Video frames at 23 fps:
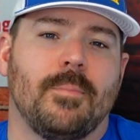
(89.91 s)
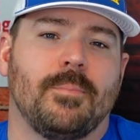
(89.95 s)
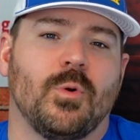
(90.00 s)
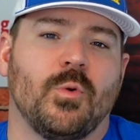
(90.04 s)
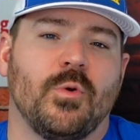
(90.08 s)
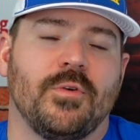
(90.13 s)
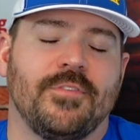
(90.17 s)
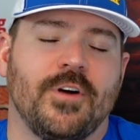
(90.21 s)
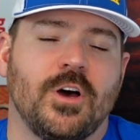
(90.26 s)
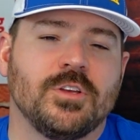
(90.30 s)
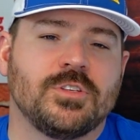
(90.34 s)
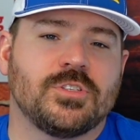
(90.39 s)
but
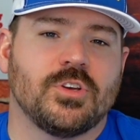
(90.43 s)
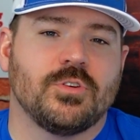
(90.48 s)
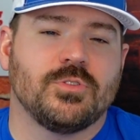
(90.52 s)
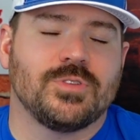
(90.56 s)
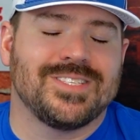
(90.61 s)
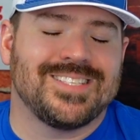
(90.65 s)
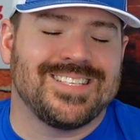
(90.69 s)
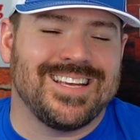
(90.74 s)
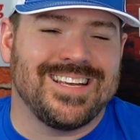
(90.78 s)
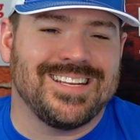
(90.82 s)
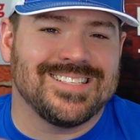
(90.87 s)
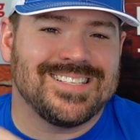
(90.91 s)
we've also
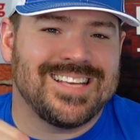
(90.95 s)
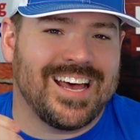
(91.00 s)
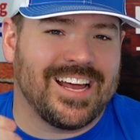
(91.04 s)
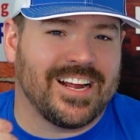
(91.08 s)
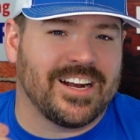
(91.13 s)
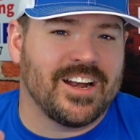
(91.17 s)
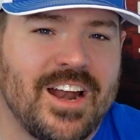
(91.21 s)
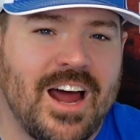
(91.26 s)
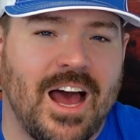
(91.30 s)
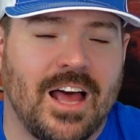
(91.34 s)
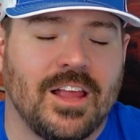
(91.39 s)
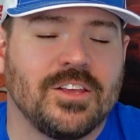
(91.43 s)
seen
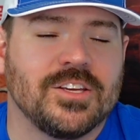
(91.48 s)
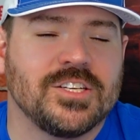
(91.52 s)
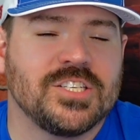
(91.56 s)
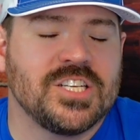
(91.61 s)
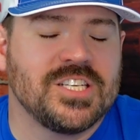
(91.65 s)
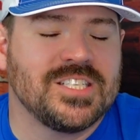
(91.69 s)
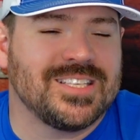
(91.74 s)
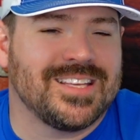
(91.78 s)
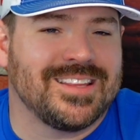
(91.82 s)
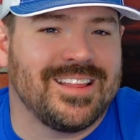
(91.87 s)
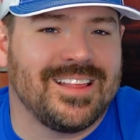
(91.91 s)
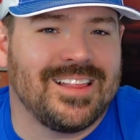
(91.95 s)

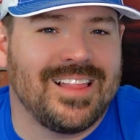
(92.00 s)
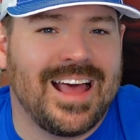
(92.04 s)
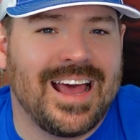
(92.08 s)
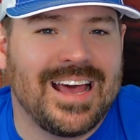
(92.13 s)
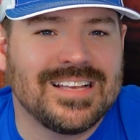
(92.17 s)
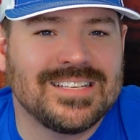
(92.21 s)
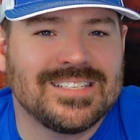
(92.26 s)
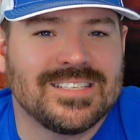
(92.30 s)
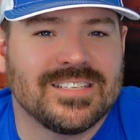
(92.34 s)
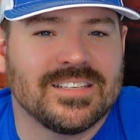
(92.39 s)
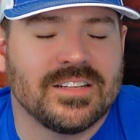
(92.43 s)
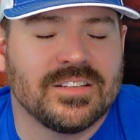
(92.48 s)
technologies in the
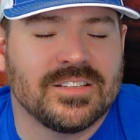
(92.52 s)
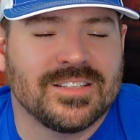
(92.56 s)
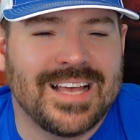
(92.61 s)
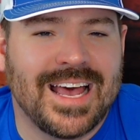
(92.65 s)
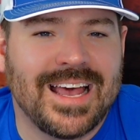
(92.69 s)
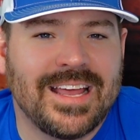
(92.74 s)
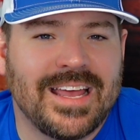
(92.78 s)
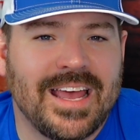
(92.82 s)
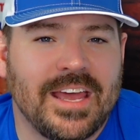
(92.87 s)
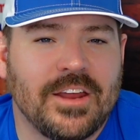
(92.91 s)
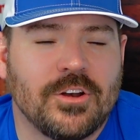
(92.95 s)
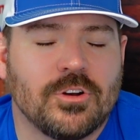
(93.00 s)
last
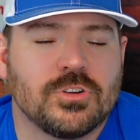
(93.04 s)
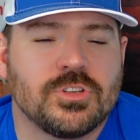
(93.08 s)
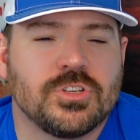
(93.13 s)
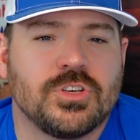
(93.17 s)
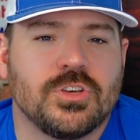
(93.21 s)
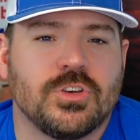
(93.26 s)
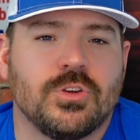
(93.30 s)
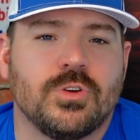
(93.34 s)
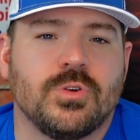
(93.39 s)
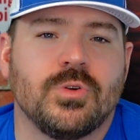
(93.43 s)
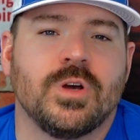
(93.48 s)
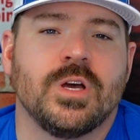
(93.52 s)
decade or
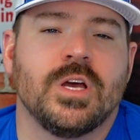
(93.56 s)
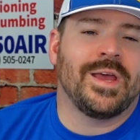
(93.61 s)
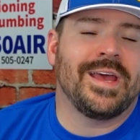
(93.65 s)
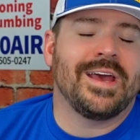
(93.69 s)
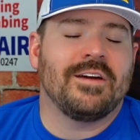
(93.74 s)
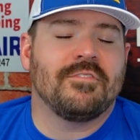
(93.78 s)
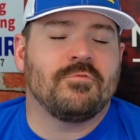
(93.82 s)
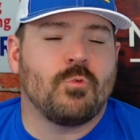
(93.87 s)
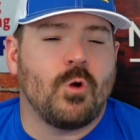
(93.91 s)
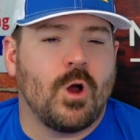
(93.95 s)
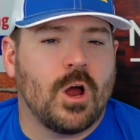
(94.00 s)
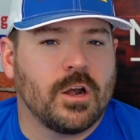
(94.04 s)
two. We
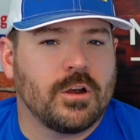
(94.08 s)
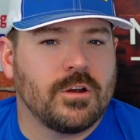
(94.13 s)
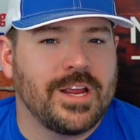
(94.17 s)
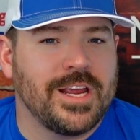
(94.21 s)
have water